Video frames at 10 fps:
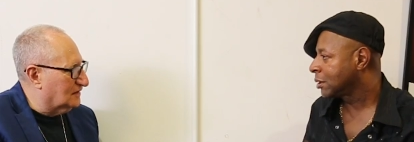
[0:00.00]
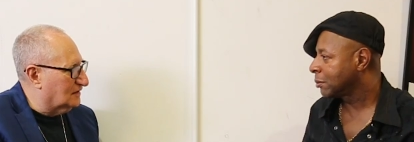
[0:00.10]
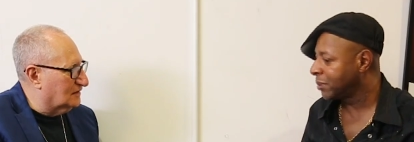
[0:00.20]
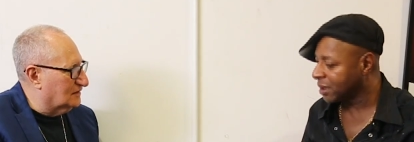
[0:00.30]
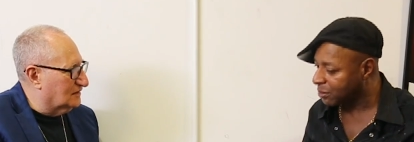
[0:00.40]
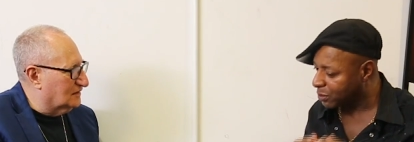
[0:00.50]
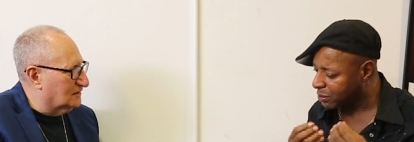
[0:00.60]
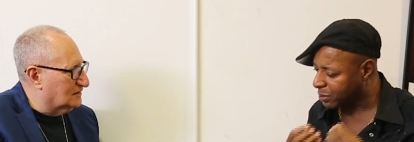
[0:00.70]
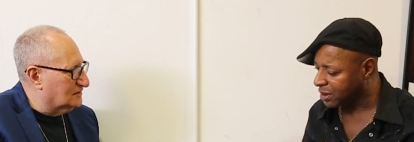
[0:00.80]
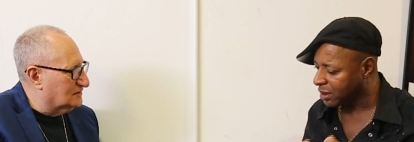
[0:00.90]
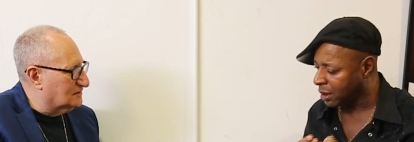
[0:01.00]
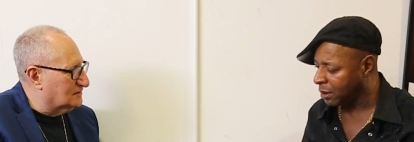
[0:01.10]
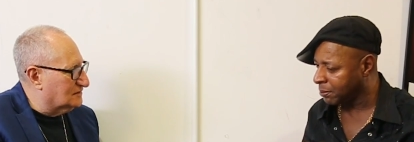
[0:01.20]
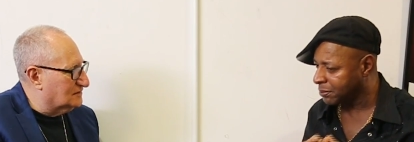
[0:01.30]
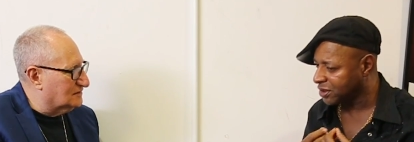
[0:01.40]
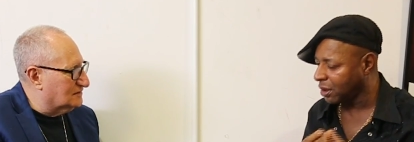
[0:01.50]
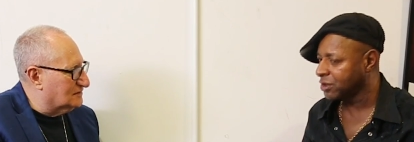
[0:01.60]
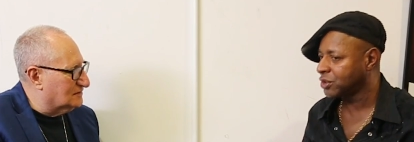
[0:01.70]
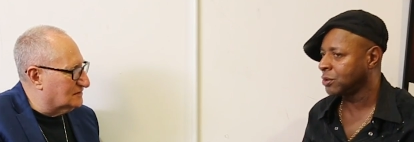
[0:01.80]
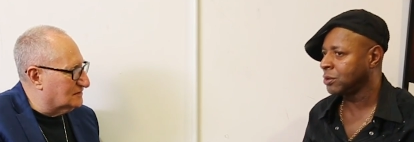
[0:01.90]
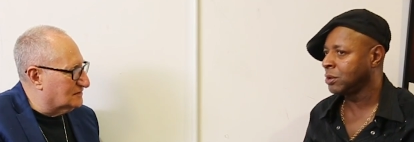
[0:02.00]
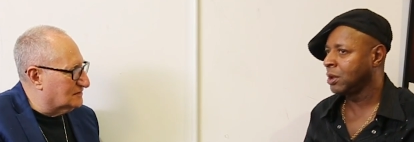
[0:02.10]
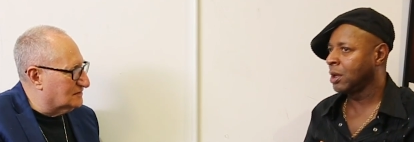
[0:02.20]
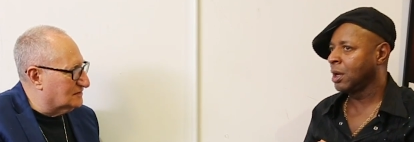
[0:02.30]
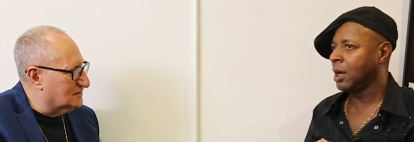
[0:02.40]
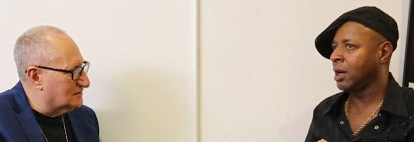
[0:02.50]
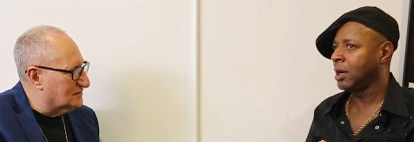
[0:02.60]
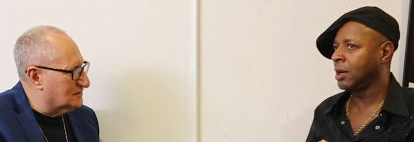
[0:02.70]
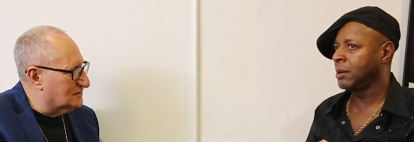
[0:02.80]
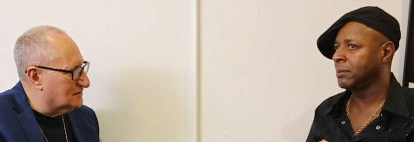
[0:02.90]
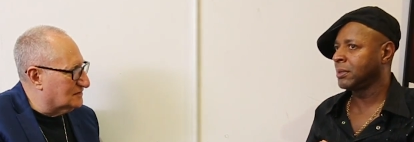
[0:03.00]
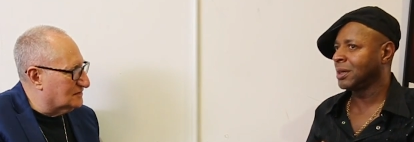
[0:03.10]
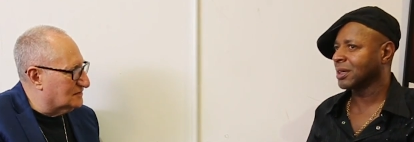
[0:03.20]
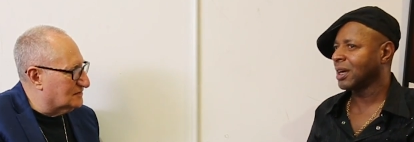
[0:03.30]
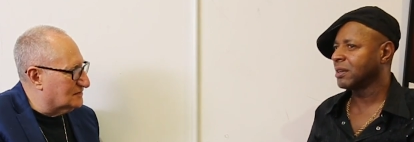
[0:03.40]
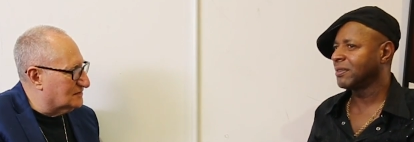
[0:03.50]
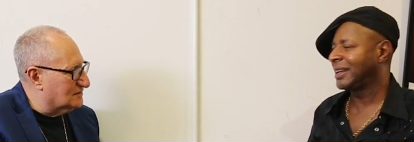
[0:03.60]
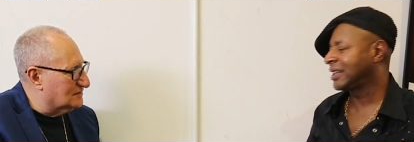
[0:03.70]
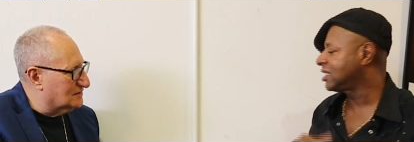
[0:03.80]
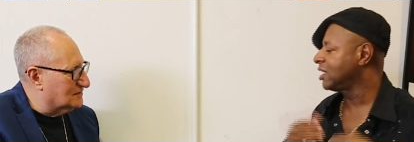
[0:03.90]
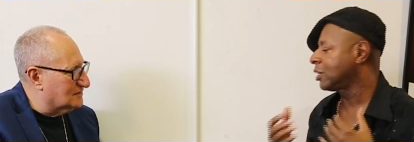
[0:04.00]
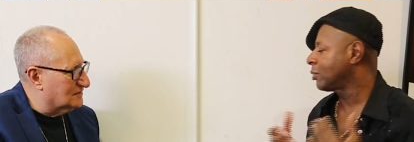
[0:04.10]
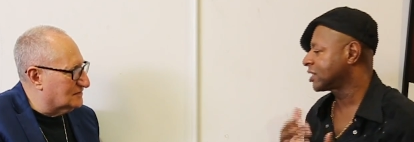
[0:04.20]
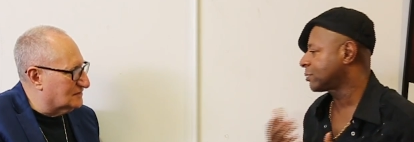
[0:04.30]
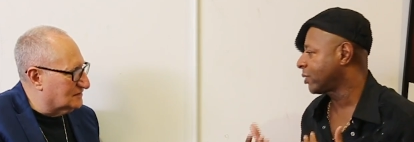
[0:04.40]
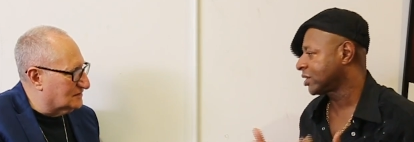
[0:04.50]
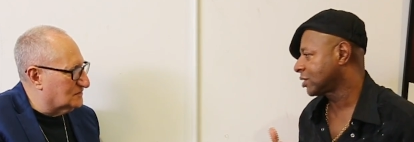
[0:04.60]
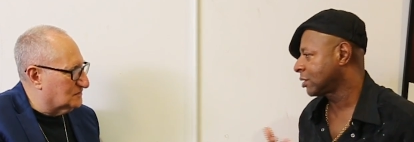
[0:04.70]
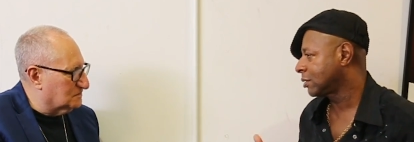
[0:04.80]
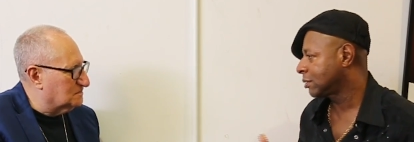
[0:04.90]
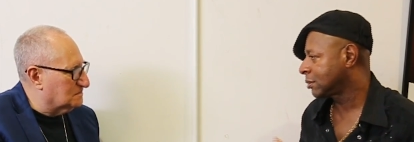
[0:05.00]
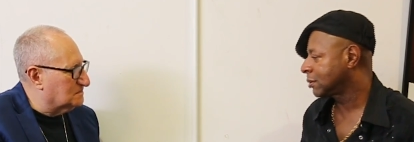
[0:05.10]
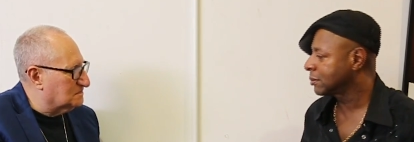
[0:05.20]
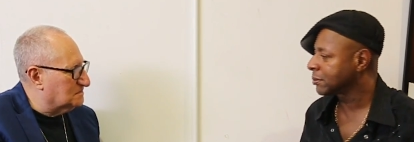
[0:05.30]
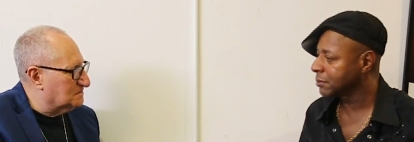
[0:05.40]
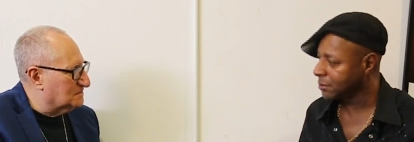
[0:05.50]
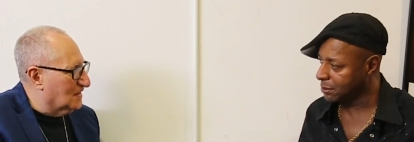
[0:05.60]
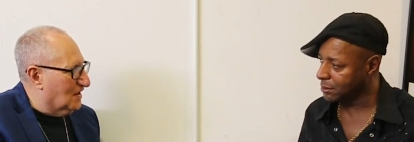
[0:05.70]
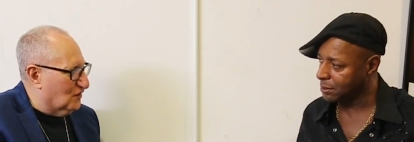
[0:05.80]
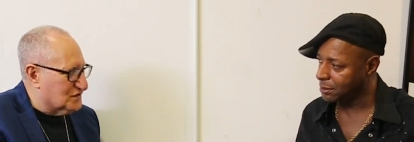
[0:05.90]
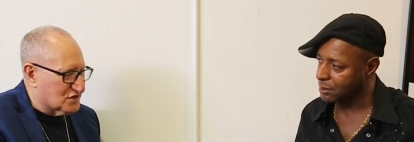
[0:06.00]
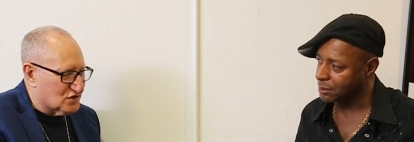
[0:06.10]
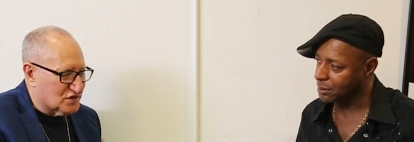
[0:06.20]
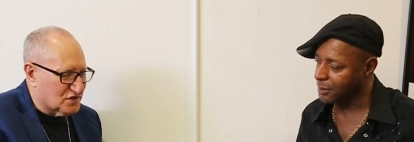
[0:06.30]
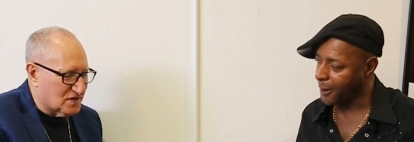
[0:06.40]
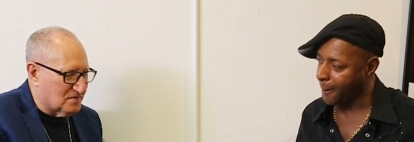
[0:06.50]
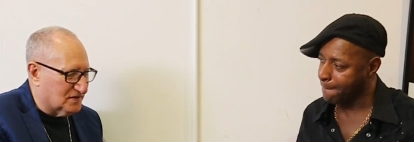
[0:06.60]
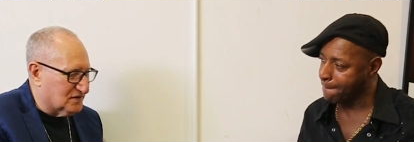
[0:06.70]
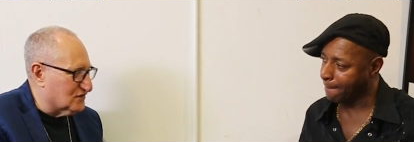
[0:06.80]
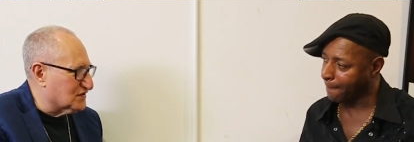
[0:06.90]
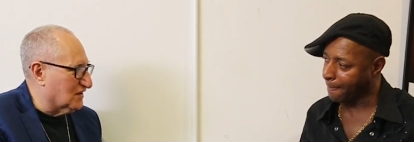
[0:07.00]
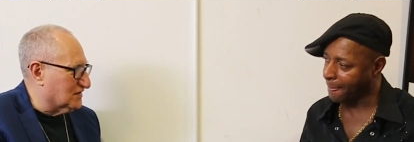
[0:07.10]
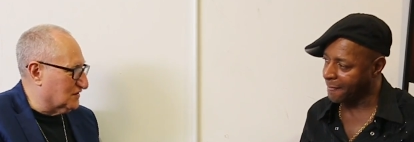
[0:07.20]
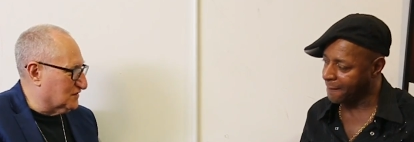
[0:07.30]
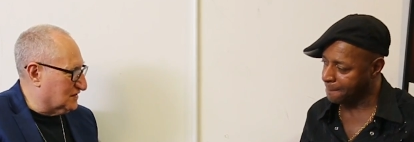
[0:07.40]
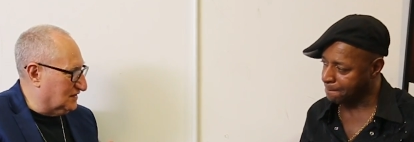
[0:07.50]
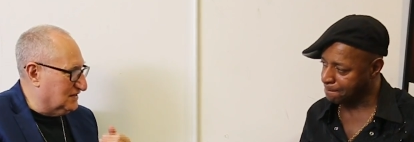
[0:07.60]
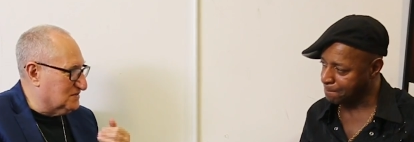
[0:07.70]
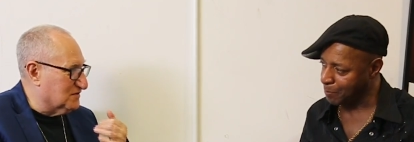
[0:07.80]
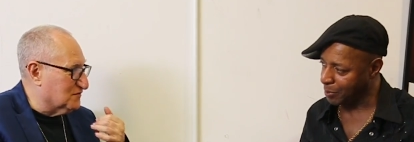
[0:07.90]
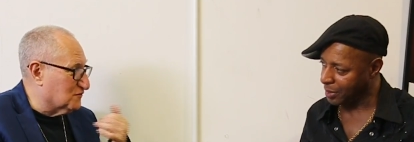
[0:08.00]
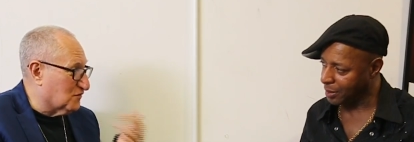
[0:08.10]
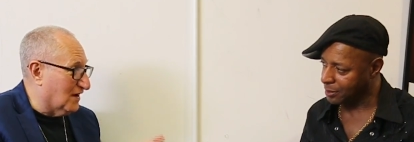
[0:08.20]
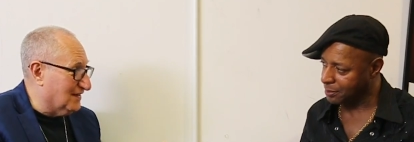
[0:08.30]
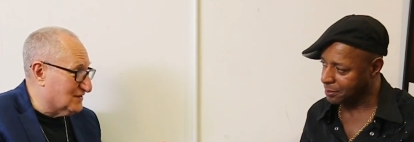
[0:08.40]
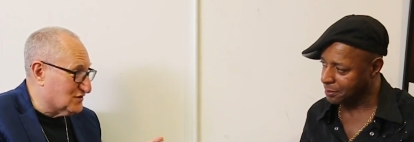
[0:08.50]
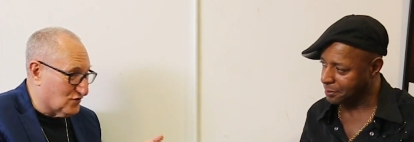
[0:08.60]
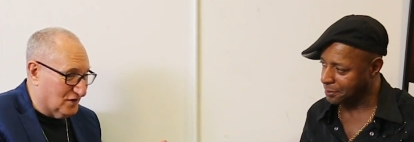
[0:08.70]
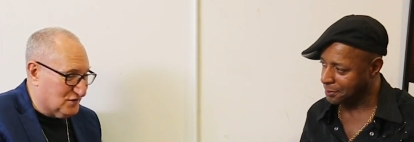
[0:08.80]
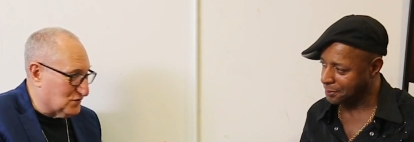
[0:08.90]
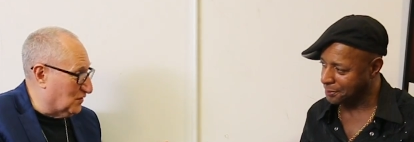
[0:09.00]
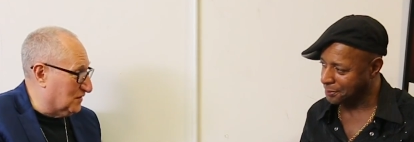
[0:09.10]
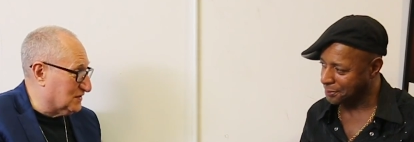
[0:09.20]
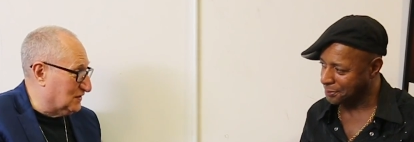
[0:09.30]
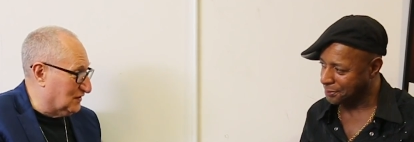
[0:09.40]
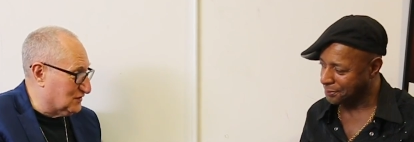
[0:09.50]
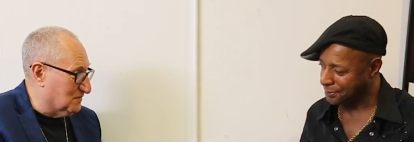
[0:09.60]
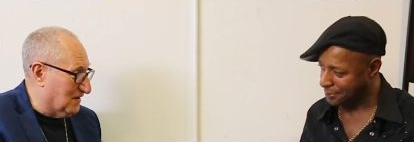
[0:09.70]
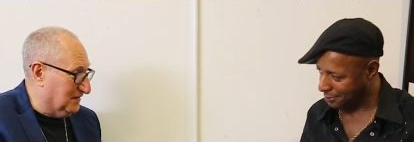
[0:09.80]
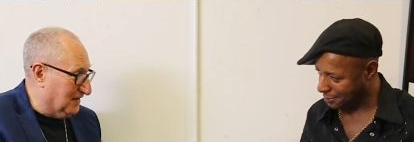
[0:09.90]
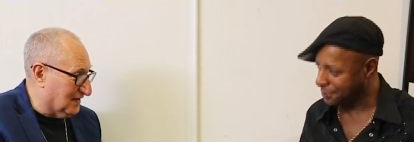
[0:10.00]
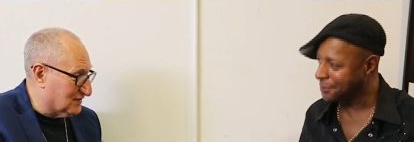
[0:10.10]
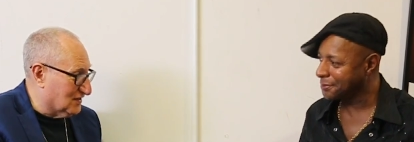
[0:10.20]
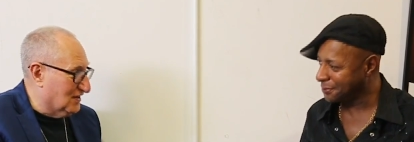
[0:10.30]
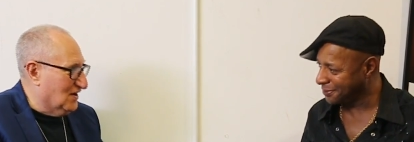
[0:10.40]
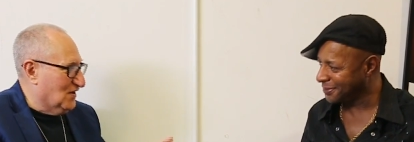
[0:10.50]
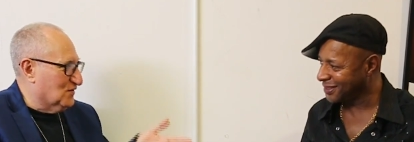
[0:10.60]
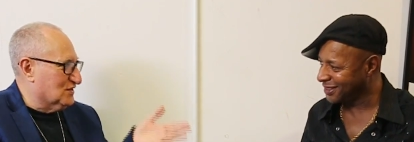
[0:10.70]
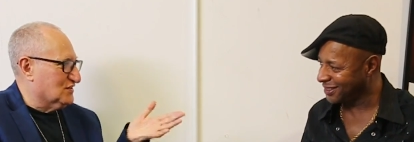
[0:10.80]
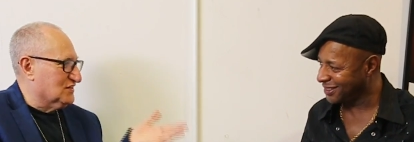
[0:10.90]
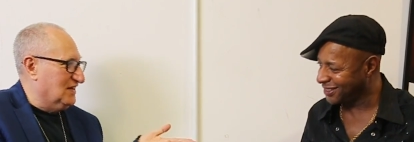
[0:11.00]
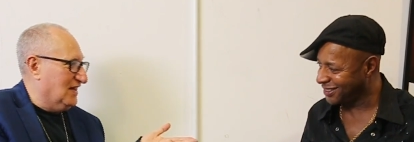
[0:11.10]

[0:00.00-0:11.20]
Speaker 1: yeah. But with, with um, solitude, um, a kind of a Latino expression. Mm, mm.
Speaker 2: Well, it's interesting you said about different styles because it leads me right straight to what I was going to ask you about next, which is an